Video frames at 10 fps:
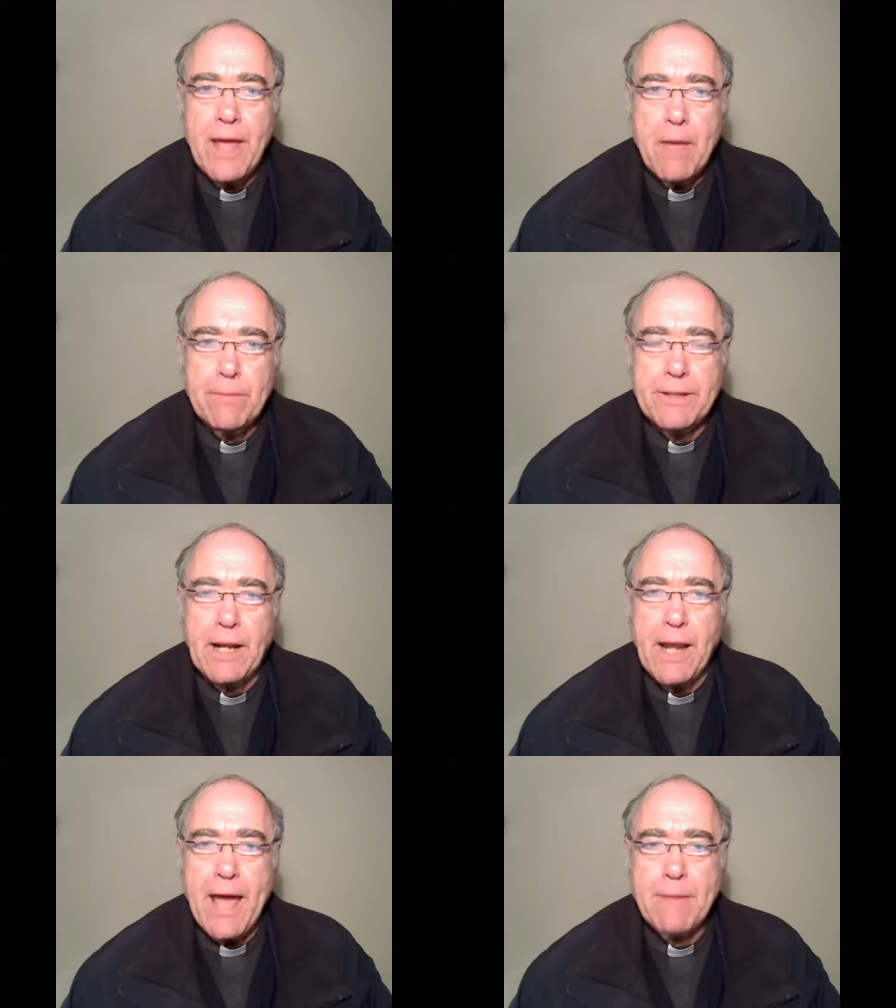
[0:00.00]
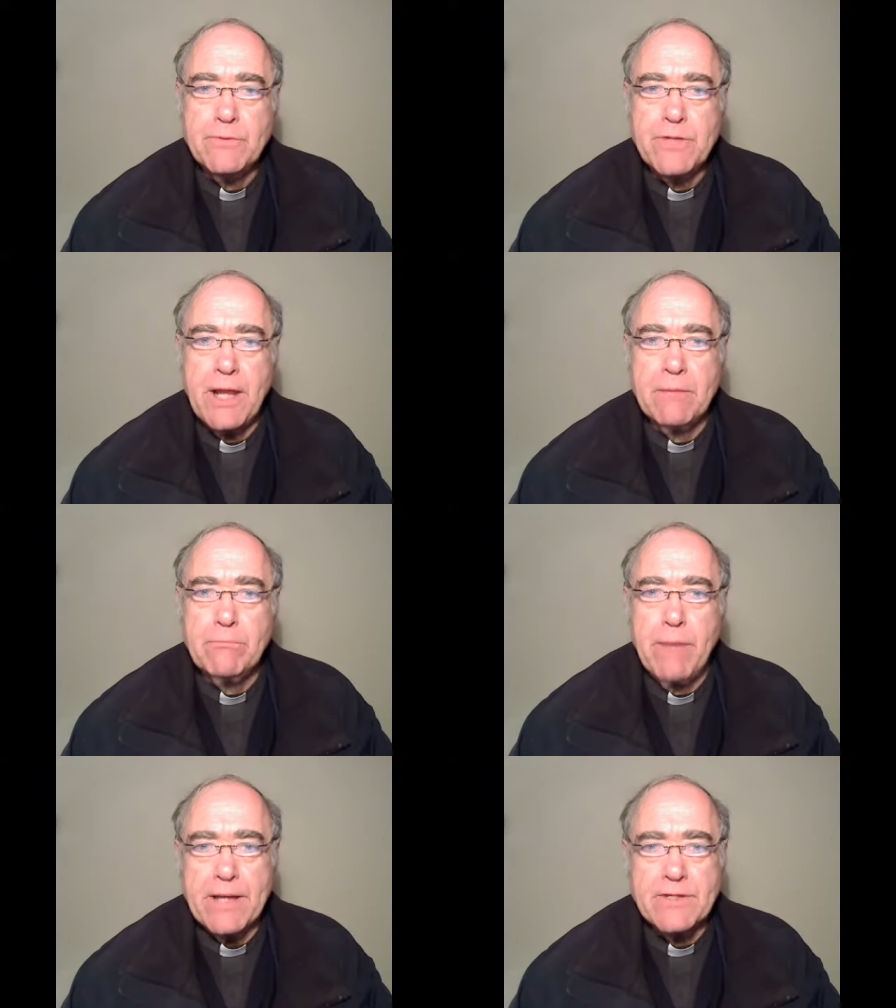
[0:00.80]
"but climbs in
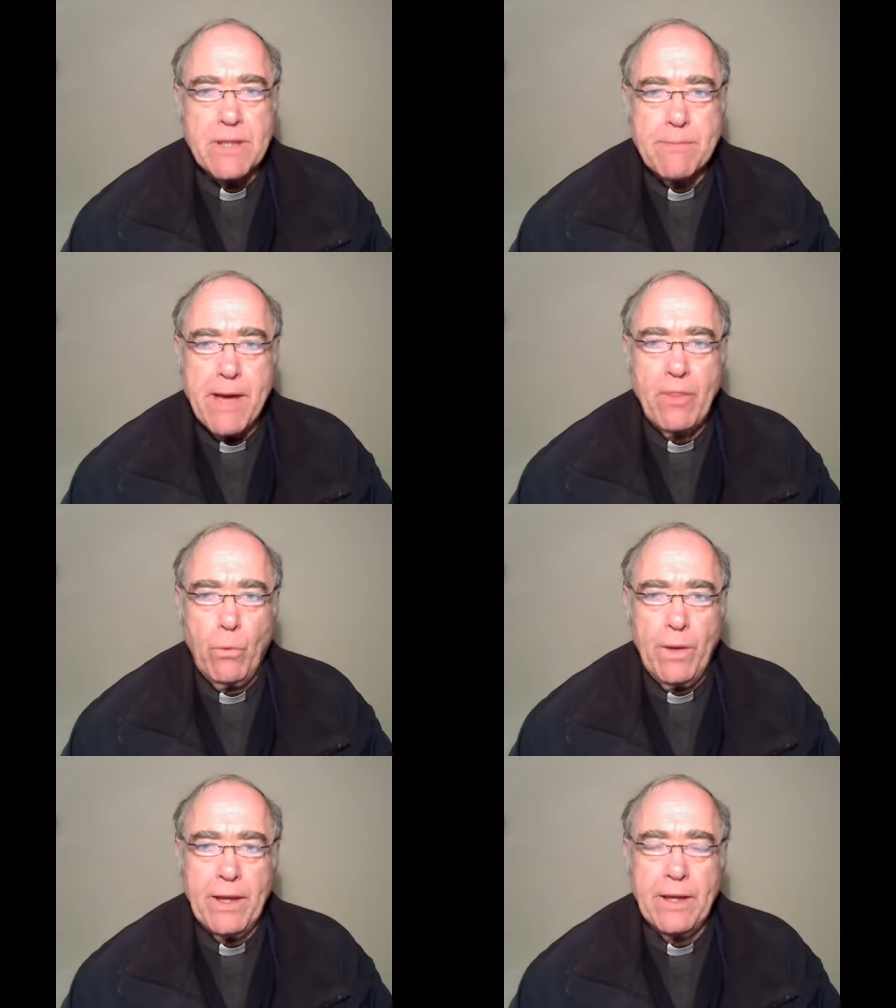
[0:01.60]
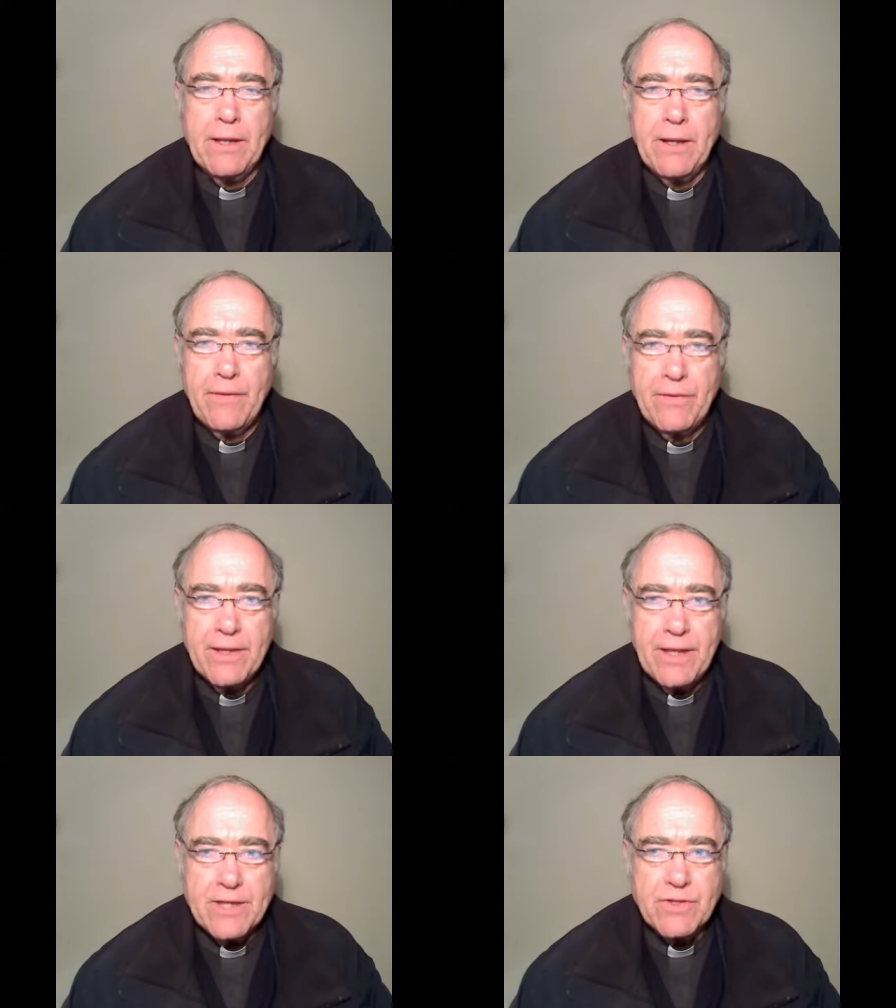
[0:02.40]
by some other way,
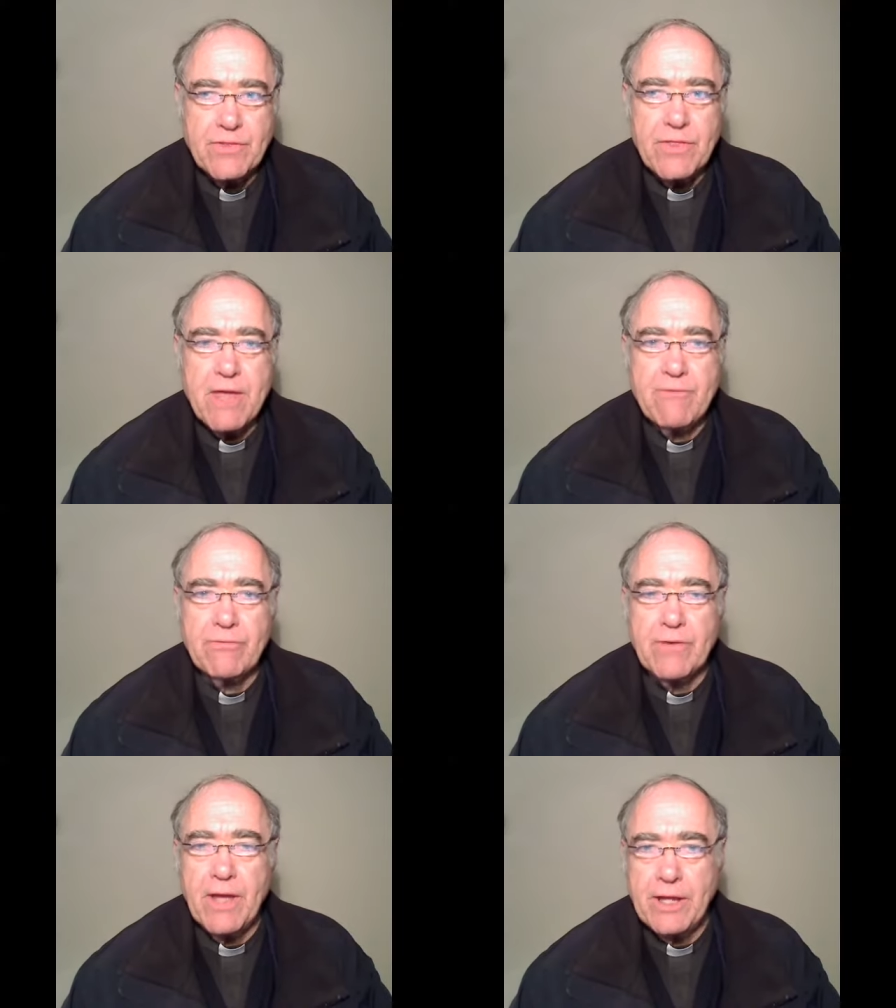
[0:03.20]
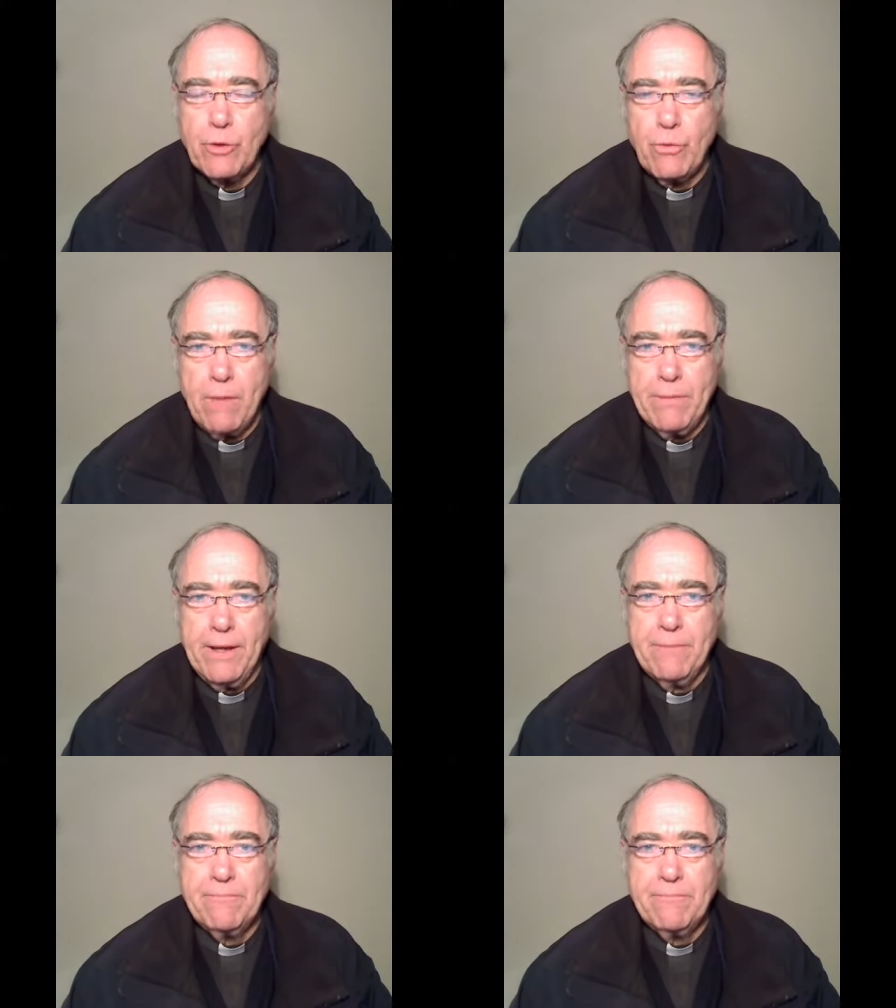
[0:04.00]
is a thief and a robber.